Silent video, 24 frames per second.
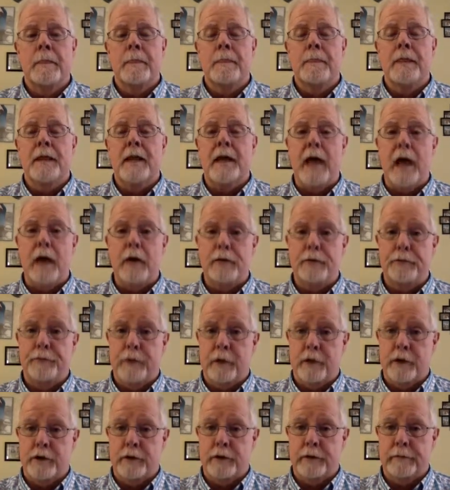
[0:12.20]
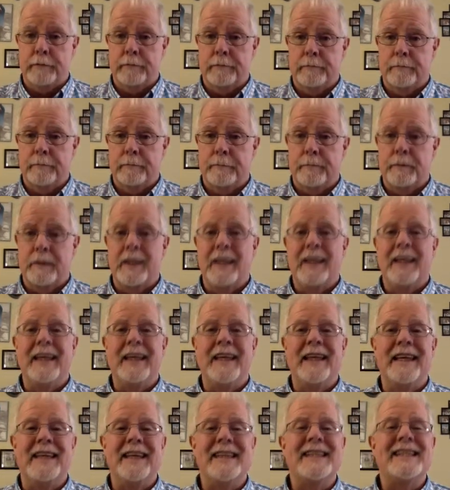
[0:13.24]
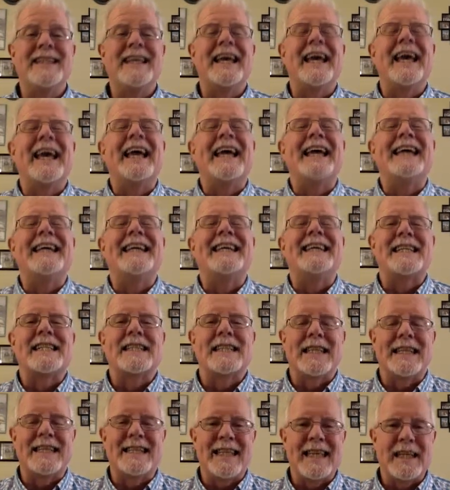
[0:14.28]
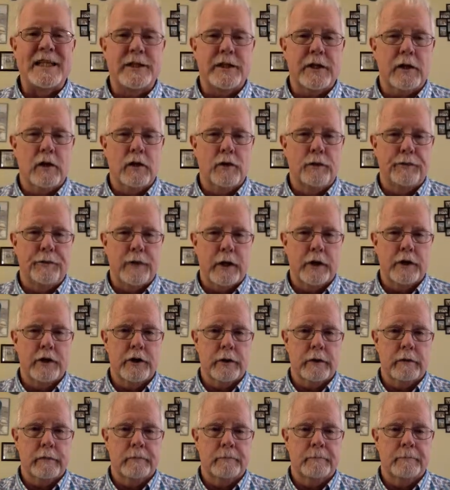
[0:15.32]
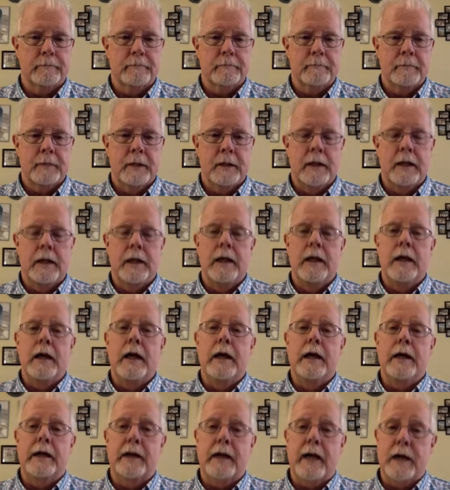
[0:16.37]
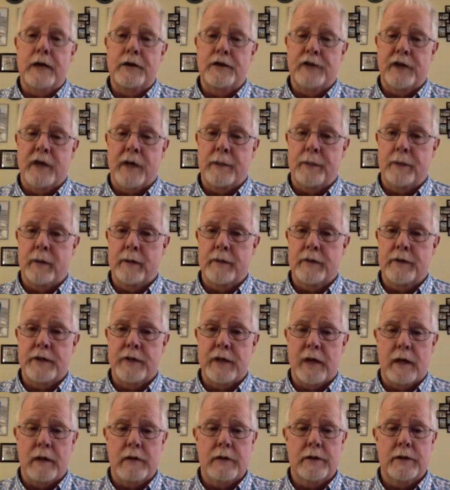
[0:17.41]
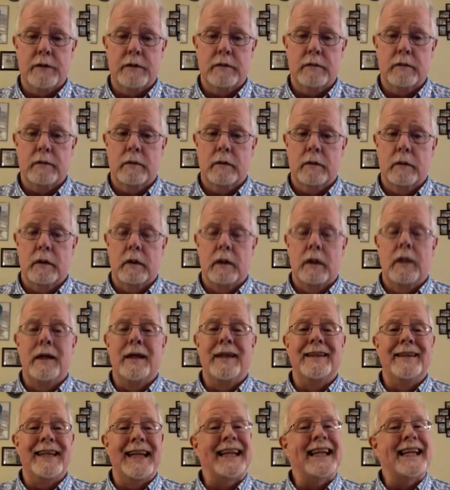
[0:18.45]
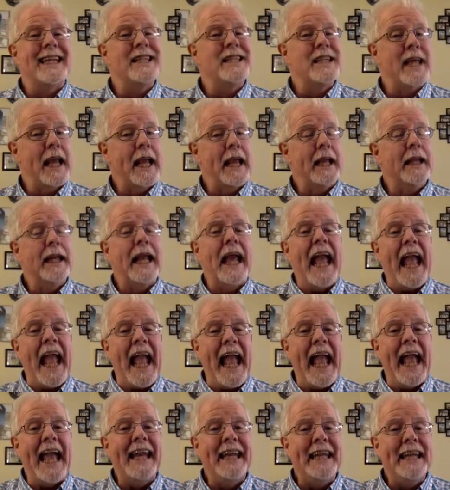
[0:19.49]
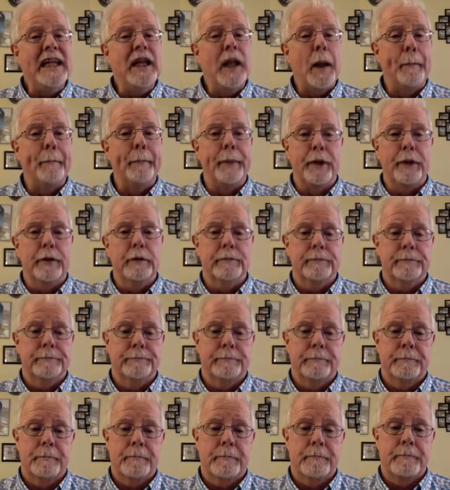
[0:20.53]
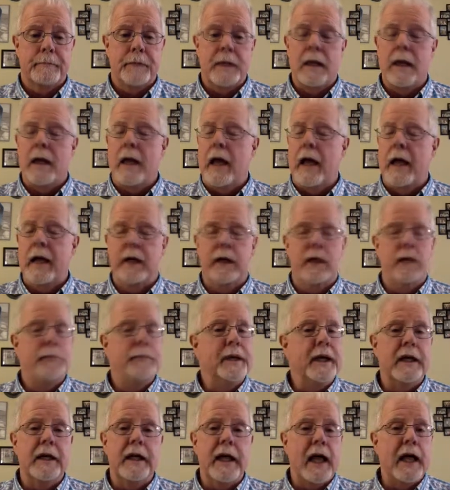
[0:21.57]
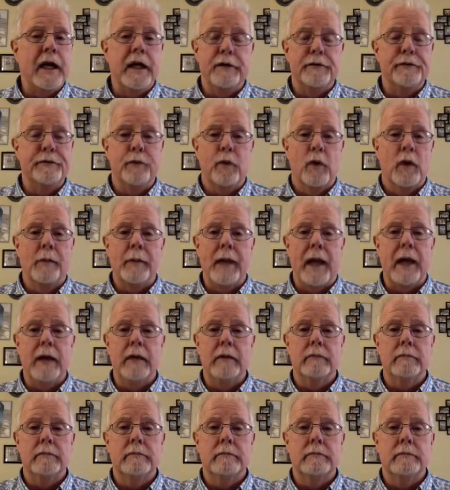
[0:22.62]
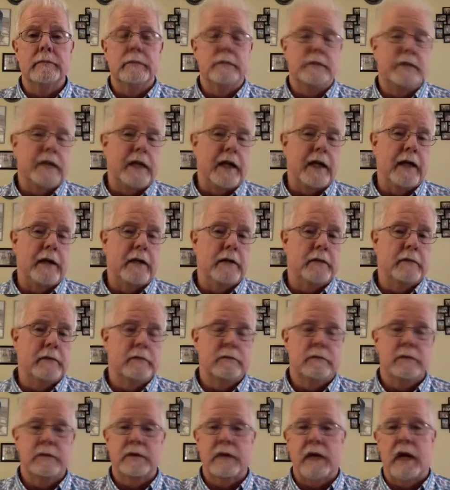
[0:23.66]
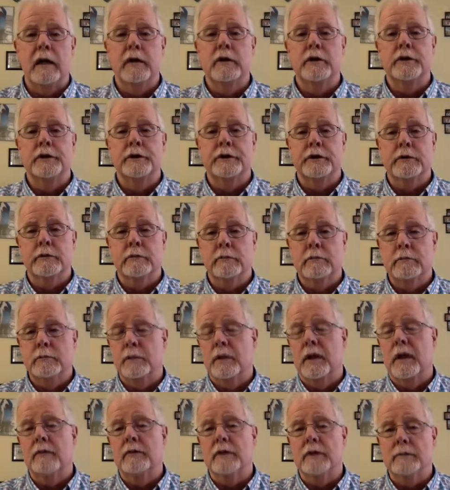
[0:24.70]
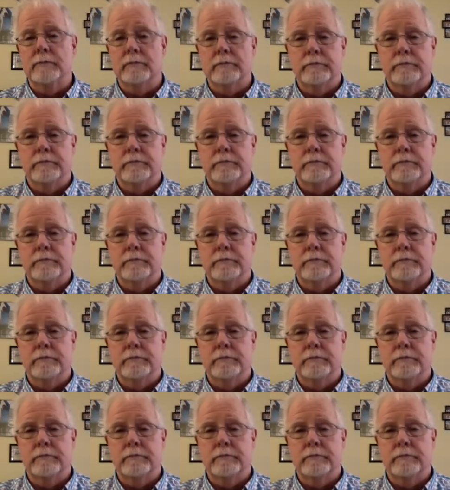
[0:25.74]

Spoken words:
The count function is a statistical function, and it counts the number of cells that contain any number, and it can be in any format, date, dollars, whatever.